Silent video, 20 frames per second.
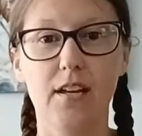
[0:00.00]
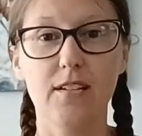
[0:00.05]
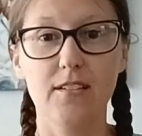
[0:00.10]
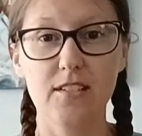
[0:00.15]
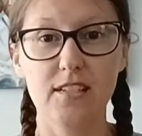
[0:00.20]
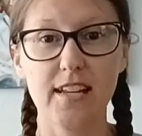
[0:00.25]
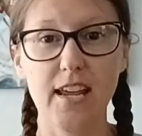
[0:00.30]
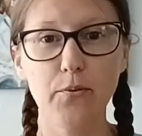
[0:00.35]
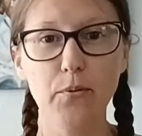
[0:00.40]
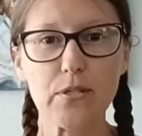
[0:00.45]

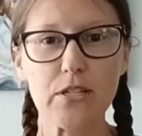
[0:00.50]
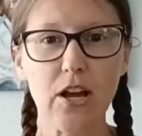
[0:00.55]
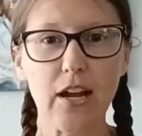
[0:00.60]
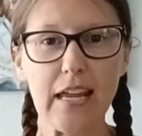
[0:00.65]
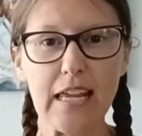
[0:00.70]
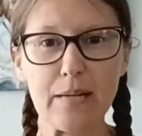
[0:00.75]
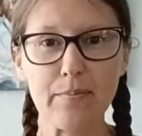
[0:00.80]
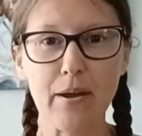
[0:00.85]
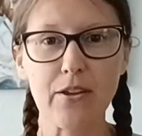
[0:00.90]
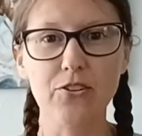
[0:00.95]
Today we're
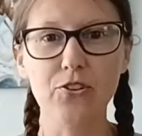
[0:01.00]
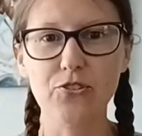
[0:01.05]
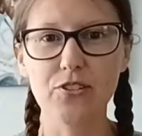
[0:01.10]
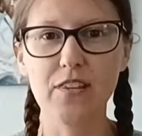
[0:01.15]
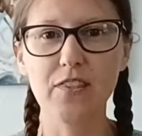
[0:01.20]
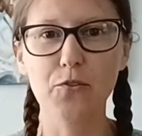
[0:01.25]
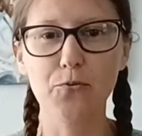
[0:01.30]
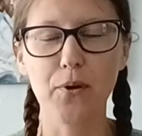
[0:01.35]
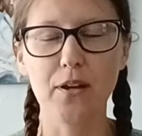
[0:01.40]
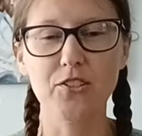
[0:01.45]
talking about
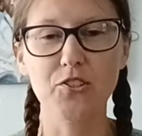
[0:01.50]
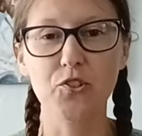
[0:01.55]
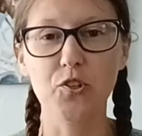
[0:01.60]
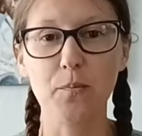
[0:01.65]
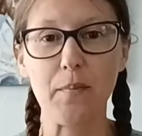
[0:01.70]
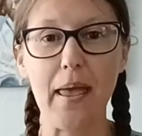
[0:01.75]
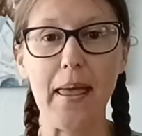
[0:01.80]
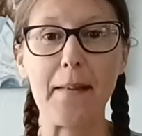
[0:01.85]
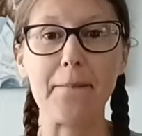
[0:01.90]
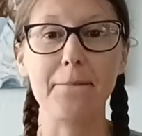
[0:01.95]
using the
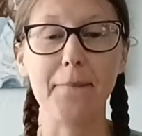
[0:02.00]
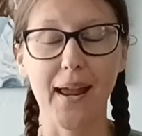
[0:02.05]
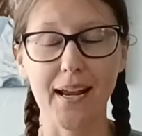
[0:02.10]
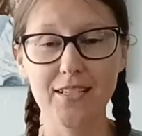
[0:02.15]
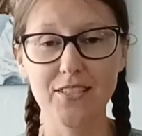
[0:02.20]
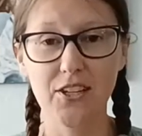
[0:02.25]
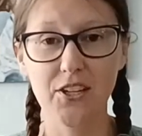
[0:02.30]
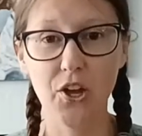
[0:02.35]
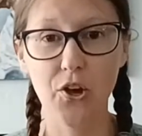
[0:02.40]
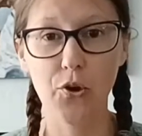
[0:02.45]
restroom in
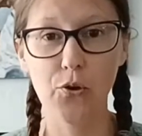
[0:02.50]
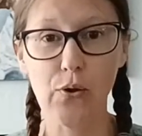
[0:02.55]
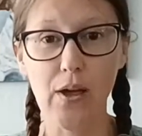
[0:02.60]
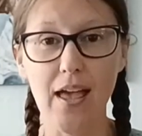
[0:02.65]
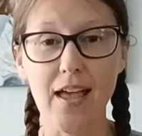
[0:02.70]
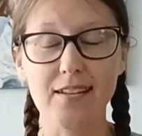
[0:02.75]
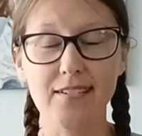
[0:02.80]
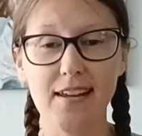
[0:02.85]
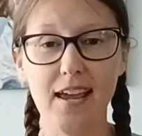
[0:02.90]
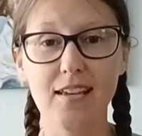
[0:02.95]
Mexico,
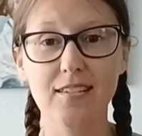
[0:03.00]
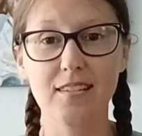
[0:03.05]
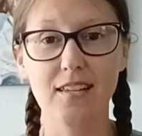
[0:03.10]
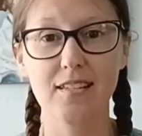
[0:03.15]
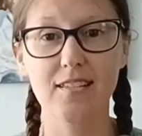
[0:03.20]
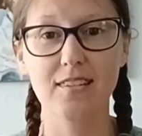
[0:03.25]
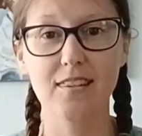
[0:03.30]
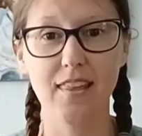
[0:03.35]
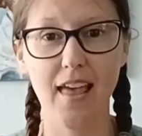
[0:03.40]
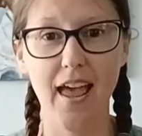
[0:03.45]
and yes,
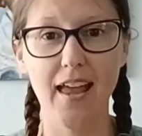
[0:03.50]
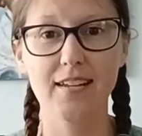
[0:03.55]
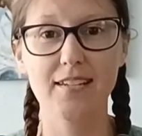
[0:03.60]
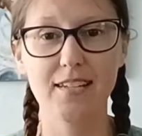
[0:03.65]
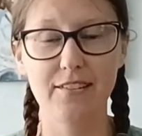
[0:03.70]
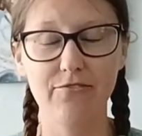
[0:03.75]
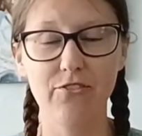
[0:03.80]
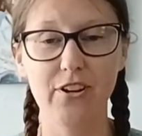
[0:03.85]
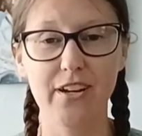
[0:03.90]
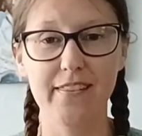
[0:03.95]
it's that
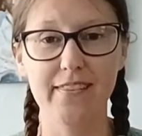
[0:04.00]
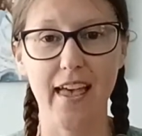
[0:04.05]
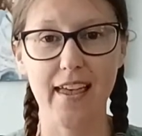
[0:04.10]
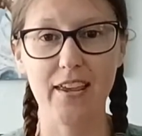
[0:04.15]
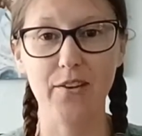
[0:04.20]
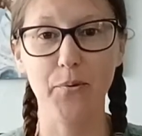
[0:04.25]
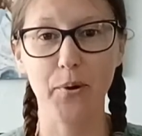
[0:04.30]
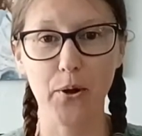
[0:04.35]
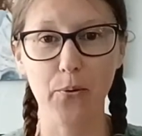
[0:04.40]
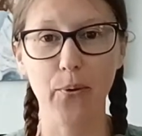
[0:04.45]
different that
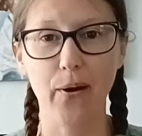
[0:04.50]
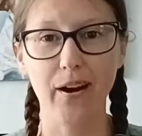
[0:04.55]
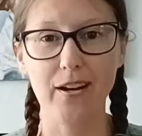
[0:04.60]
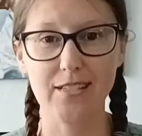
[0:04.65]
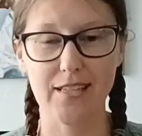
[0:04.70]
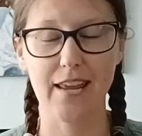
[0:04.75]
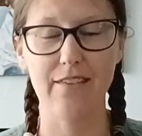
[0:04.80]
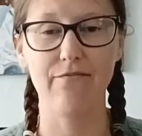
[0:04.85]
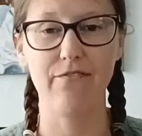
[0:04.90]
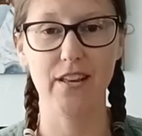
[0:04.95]
it requires
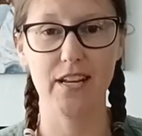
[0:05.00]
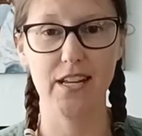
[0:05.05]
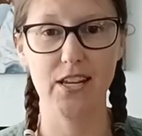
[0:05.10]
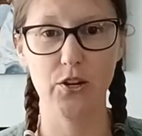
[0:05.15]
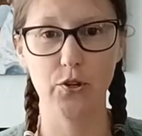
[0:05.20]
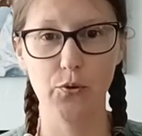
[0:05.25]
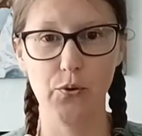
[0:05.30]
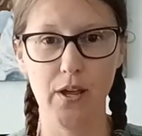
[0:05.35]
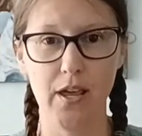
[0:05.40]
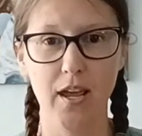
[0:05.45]
a
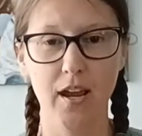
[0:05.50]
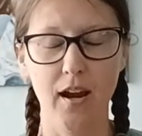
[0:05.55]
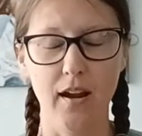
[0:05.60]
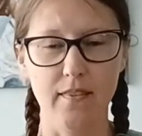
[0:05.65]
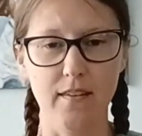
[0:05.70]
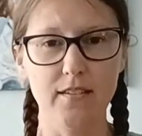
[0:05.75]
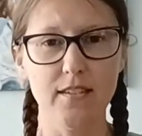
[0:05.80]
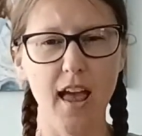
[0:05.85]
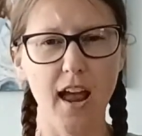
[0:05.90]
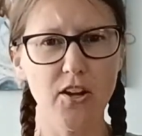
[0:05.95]
video, and
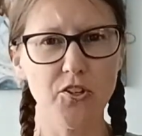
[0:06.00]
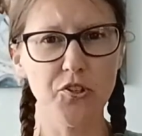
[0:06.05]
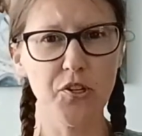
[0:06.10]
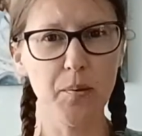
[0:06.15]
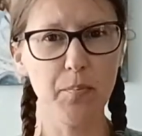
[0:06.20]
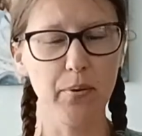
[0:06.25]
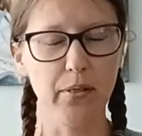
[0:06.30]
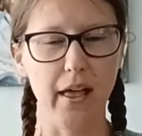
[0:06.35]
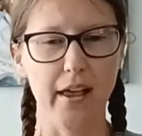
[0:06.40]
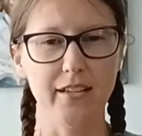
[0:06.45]
this actually
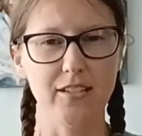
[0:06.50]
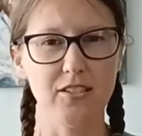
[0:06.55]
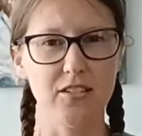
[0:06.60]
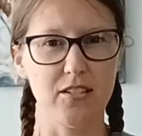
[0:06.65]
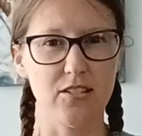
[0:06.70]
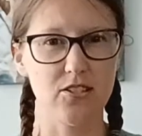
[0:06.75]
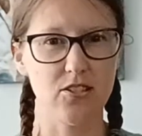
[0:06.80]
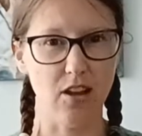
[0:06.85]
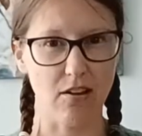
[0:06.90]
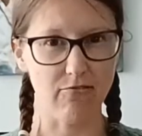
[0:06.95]
applies to
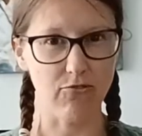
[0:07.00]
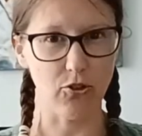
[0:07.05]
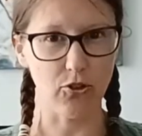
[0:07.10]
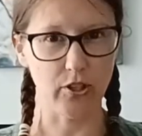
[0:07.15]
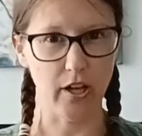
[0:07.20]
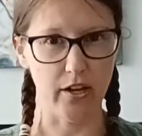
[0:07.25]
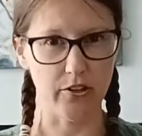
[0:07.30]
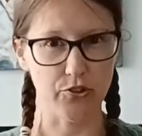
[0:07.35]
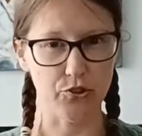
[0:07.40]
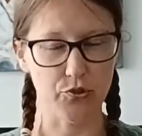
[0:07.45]
several
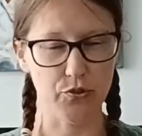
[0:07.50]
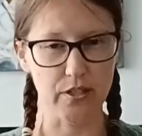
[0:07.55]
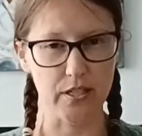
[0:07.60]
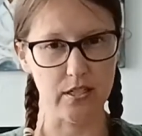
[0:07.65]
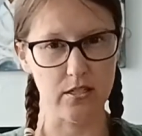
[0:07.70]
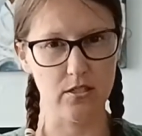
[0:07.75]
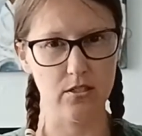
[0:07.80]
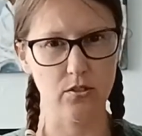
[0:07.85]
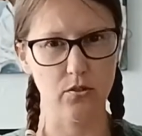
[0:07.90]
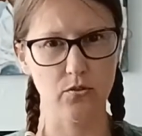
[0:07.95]
countries,
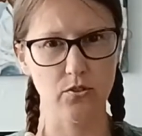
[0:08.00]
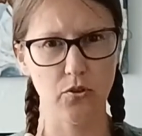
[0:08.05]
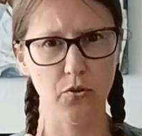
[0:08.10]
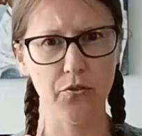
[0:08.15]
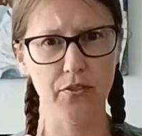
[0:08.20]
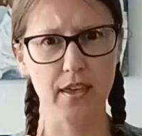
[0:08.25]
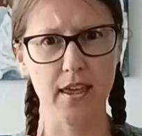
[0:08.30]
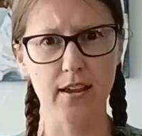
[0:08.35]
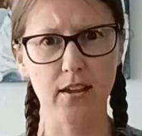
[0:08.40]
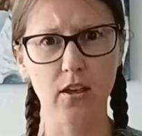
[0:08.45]
so don't
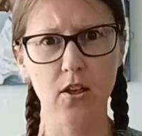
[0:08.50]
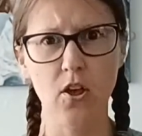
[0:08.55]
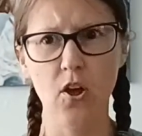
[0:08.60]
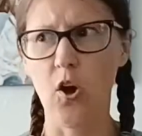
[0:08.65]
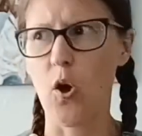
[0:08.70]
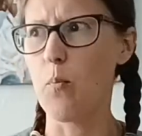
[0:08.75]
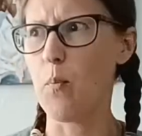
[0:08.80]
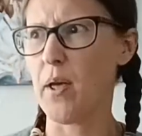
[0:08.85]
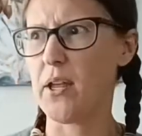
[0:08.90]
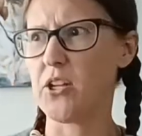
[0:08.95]
think,
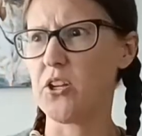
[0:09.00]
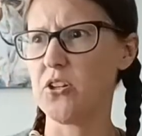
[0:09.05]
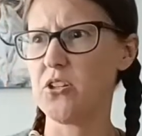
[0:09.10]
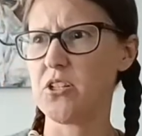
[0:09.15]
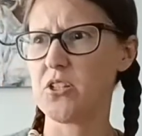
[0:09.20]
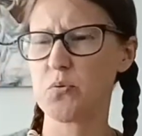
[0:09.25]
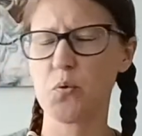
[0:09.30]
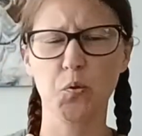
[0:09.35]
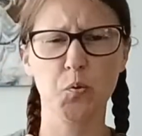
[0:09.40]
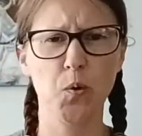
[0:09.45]
oh my
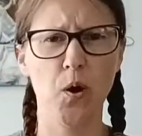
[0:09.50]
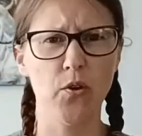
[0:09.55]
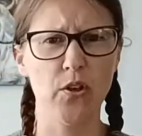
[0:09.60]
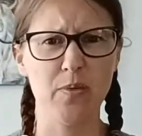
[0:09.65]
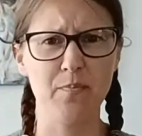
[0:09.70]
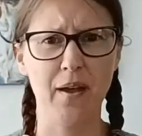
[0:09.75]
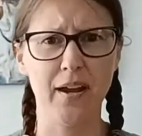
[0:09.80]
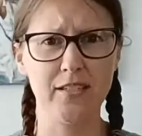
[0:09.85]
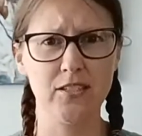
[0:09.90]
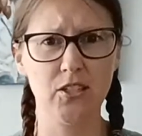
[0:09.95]
goodness, what's wrong with
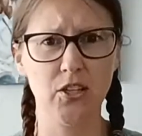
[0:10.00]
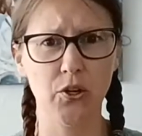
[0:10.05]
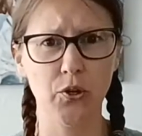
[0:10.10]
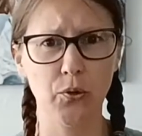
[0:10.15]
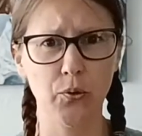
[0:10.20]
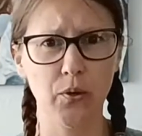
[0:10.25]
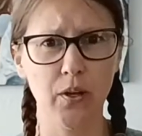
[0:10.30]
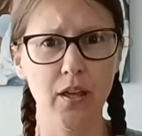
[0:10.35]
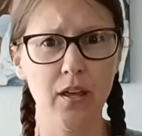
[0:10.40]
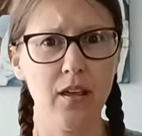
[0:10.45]

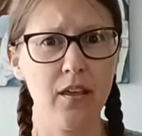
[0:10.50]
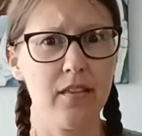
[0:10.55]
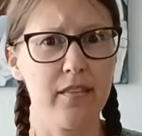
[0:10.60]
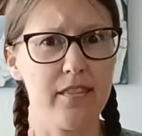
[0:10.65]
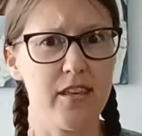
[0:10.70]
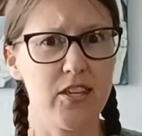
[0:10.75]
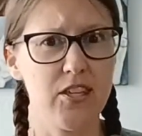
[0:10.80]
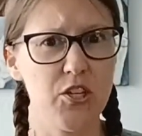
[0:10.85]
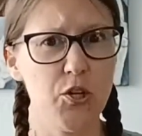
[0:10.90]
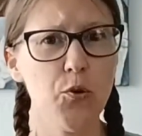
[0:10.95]
Mexico? The
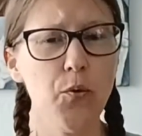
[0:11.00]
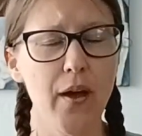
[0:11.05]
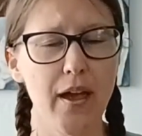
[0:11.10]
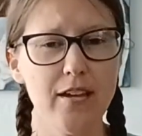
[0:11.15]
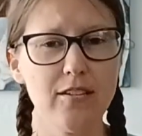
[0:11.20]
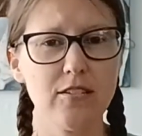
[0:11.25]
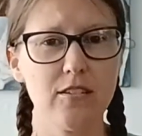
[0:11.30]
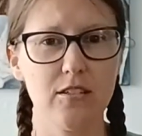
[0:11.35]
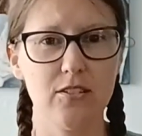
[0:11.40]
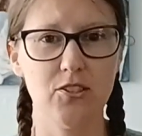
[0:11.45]

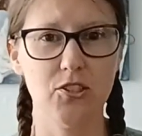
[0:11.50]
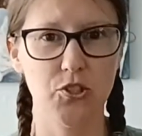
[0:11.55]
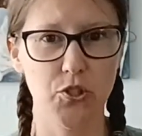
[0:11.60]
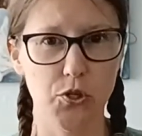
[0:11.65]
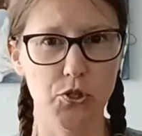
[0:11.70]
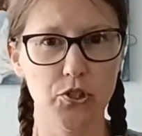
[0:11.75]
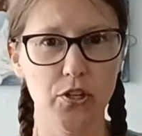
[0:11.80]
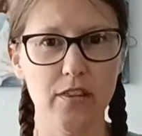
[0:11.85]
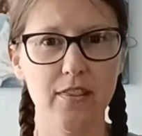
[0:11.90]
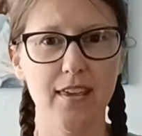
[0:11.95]
US is
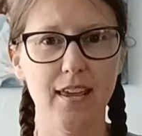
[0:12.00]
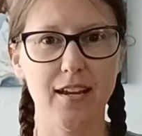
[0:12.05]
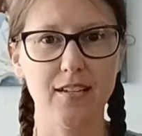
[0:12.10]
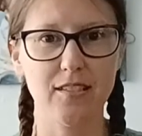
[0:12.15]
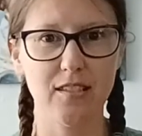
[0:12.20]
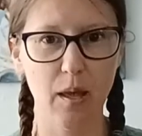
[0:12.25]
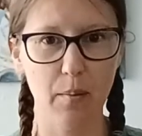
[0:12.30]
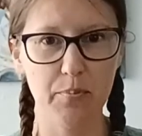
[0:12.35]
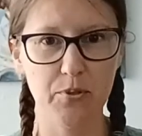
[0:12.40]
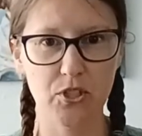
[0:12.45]
usually the
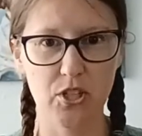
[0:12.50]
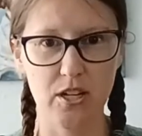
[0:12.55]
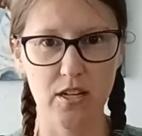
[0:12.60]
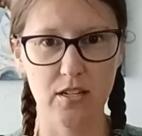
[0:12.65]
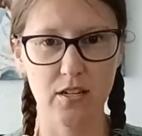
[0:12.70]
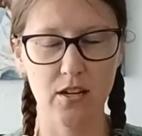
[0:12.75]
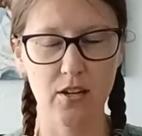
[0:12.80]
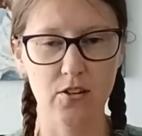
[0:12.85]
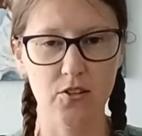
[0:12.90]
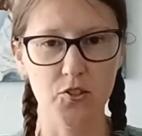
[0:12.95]

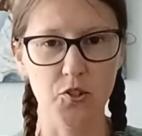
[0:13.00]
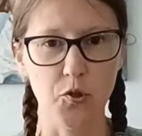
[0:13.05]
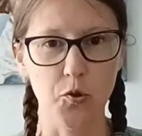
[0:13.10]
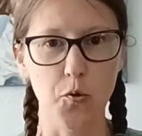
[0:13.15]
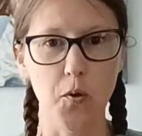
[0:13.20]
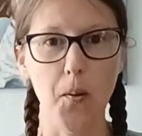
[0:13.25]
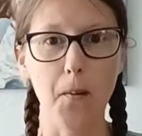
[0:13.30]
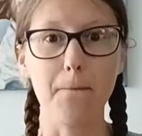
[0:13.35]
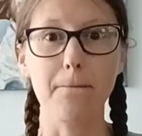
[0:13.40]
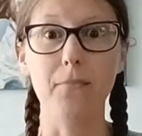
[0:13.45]
exception
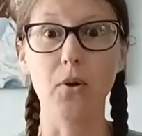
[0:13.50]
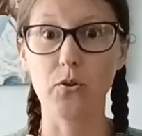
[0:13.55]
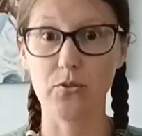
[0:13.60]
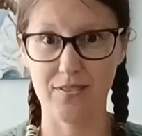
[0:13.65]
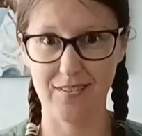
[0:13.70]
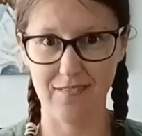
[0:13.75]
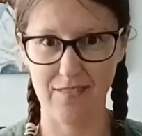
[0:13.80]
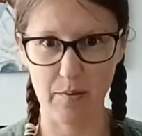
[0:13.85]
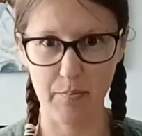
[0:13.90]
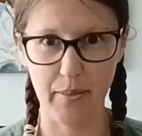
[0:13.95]
to
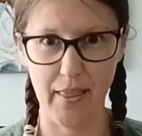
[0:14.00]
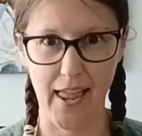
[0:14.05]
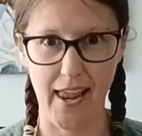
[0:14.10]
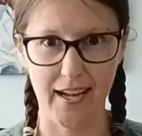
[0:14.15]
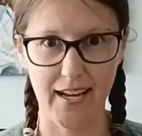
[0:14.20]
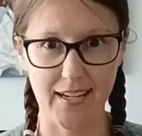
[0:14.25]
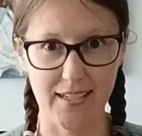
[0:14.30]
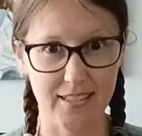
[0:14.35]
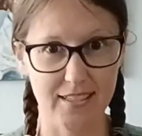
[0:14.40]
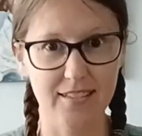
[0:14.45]
most of the
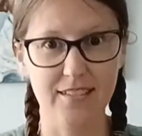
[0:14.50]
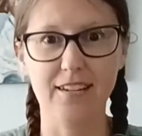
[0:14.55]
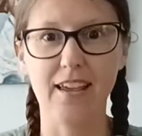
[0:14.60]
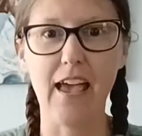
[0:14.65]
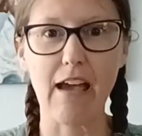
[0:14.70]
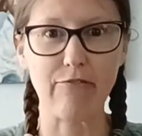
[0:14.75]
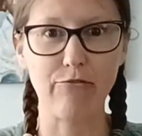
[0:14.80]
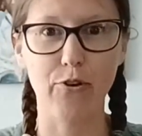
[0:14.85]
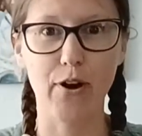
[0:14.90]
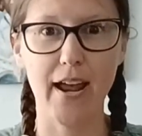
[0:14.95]
planet,
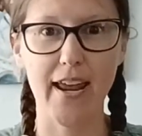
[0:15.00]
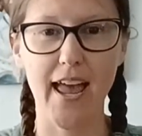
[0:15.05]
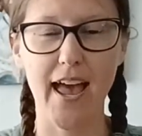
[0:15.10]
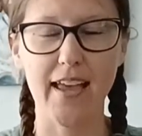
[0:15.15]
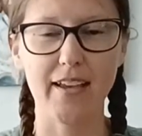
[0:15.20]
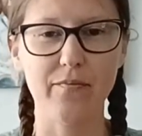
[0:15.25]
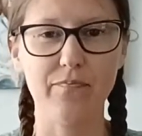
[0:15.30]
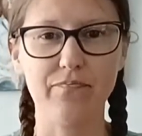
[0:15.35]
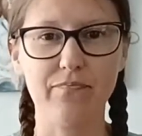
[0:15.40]
FYI.